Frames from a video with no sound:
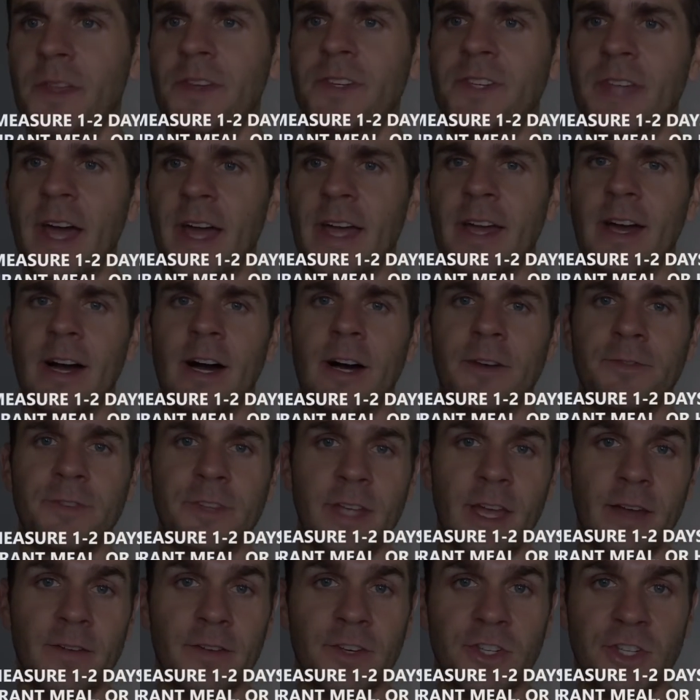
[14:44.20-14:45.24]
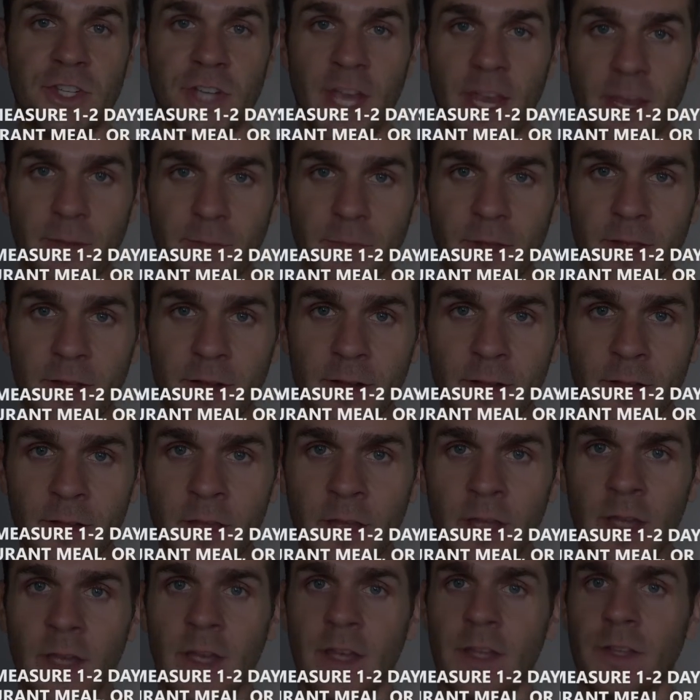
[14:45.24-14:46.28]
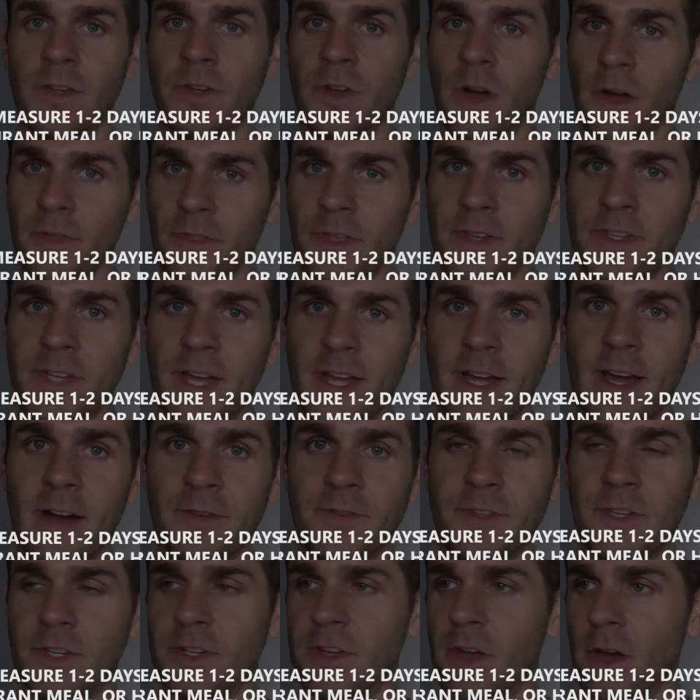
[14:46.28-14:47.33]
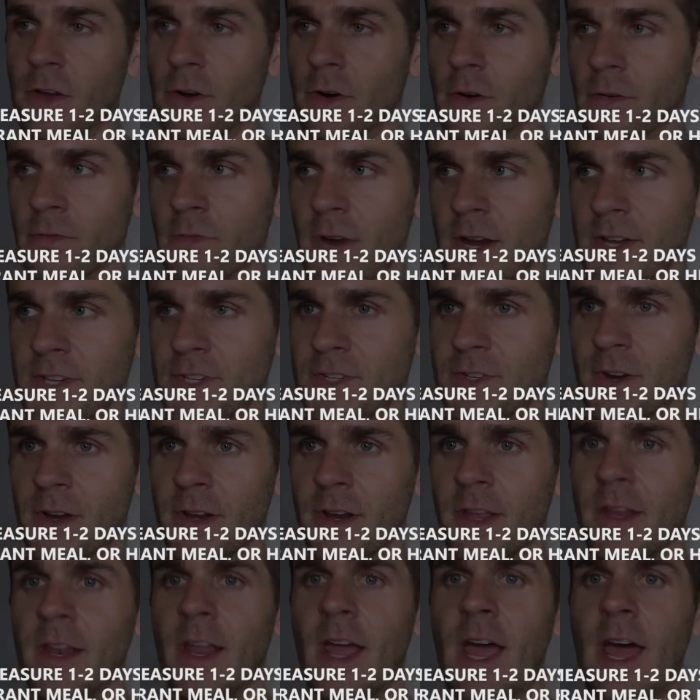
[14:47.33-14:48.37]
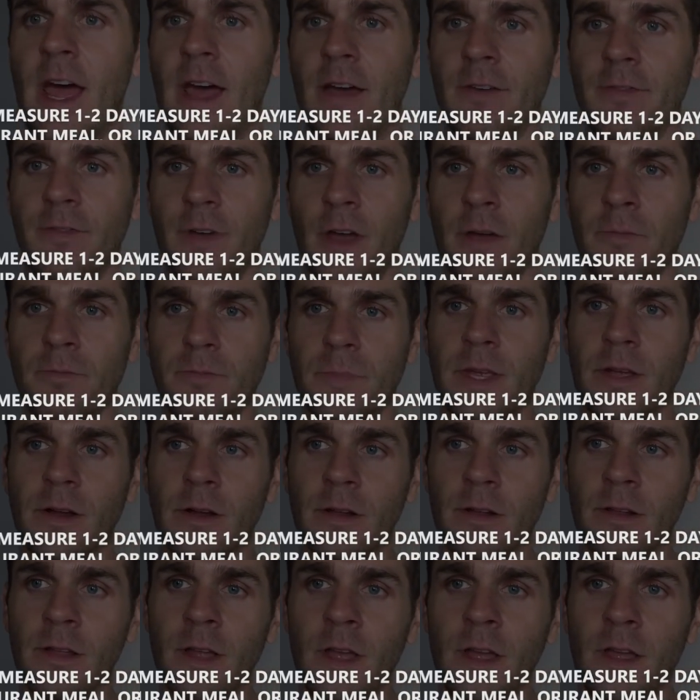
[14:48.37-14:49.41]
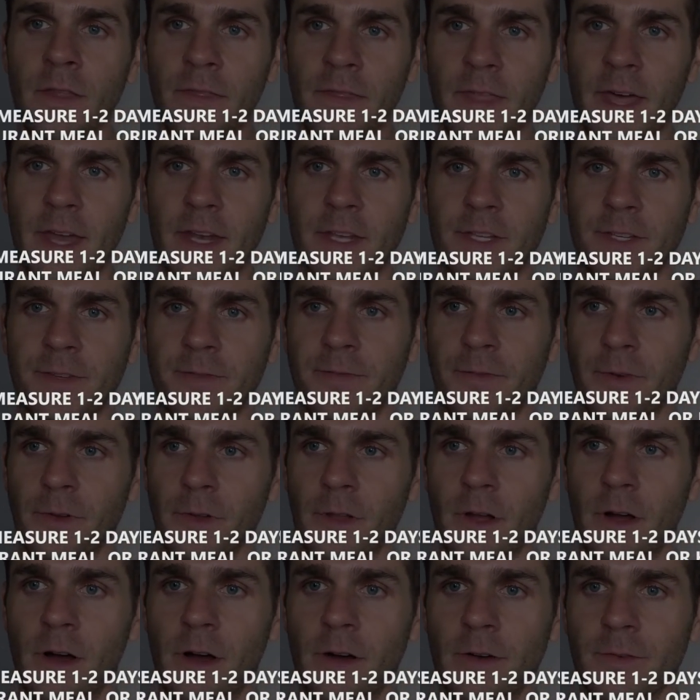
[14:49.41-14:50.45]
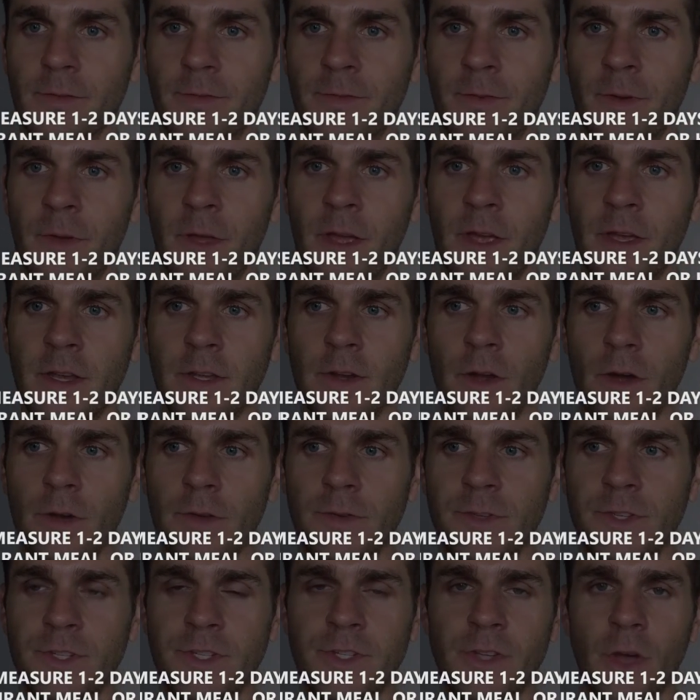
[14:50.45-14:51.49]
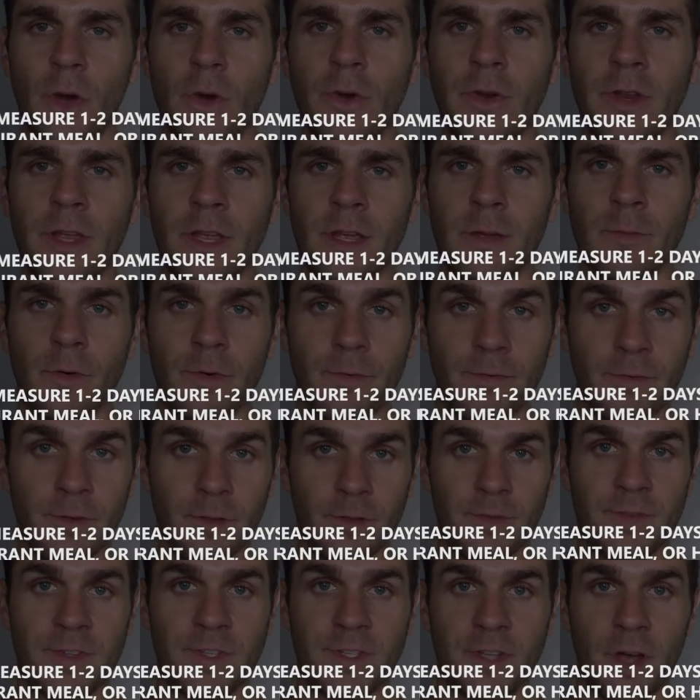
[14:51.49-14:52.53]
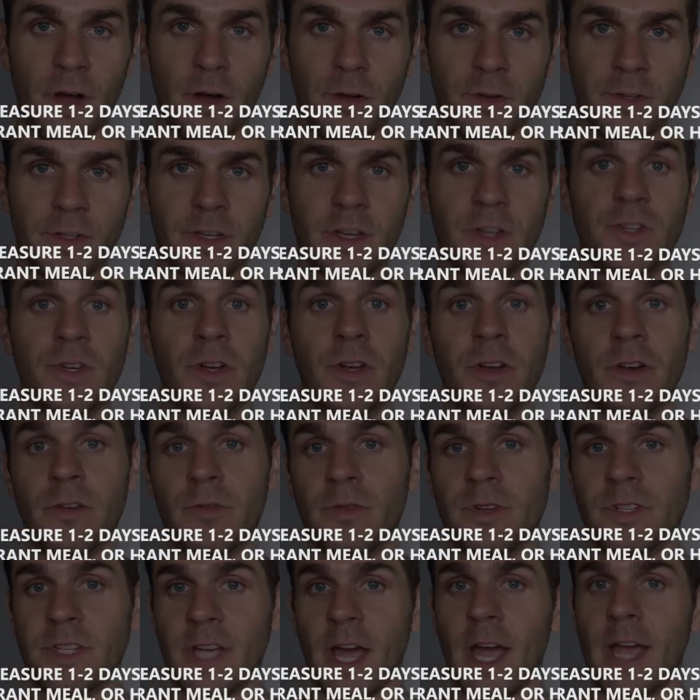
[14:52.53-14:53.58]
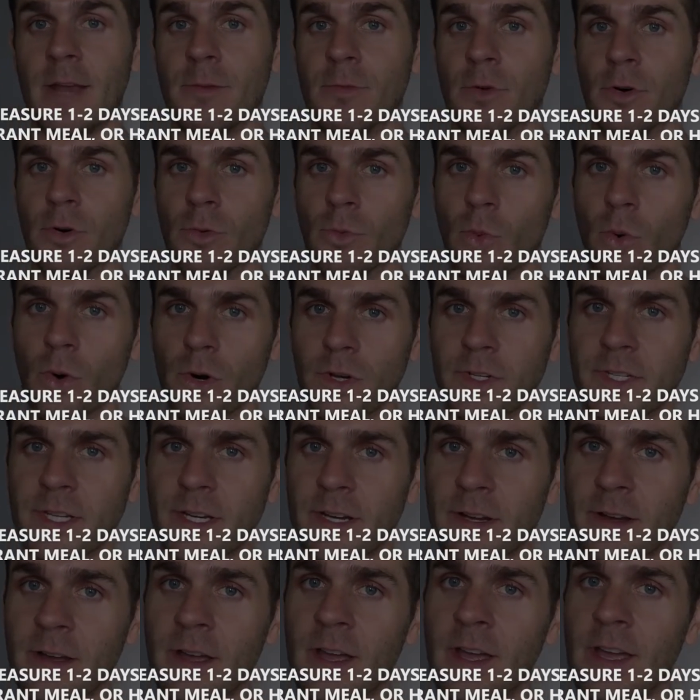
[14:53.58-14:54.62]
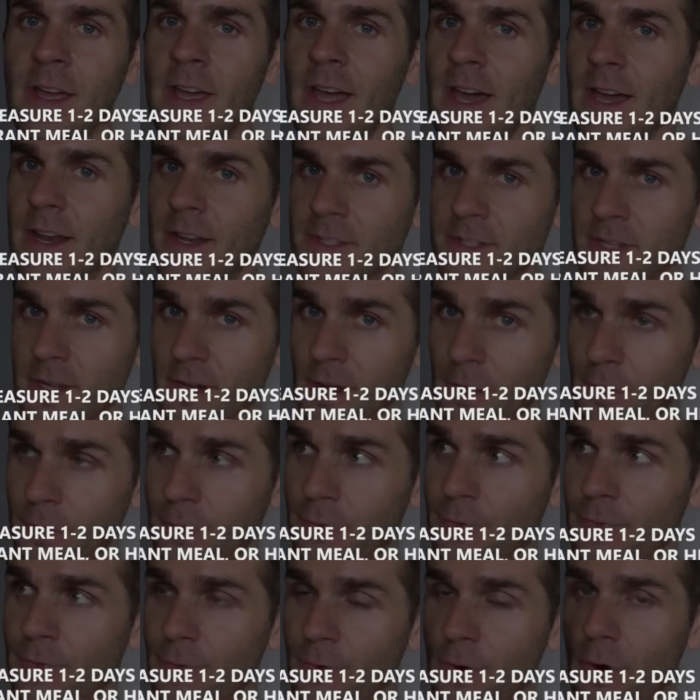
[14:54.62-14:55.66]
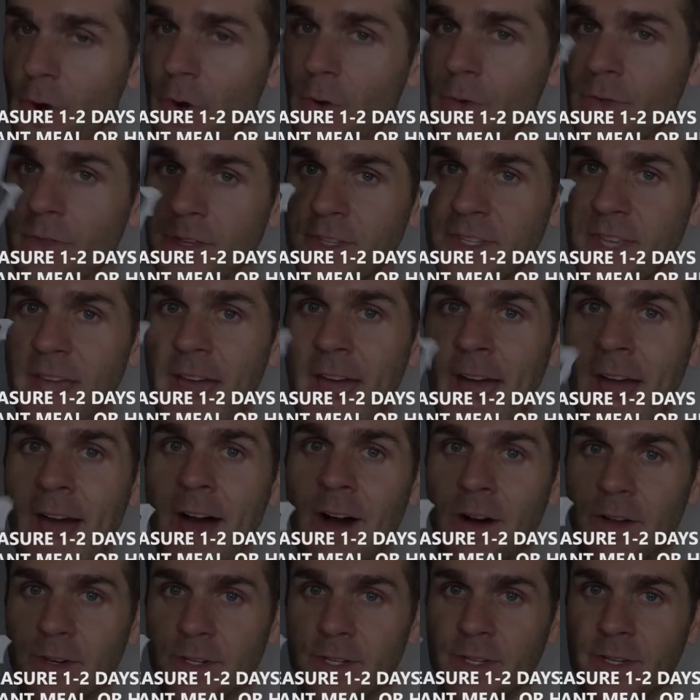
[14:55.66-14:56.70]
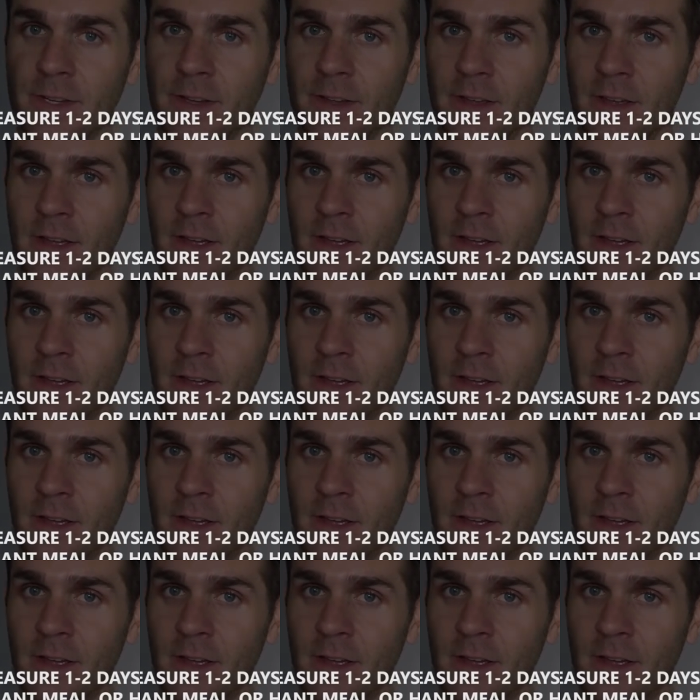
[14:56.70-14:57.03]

the day after you have a cheat meal, not the day after you go to a restaurant and have a meal that is full of sodium or full of salt, because you're going to retain more water and it's going to throw this out.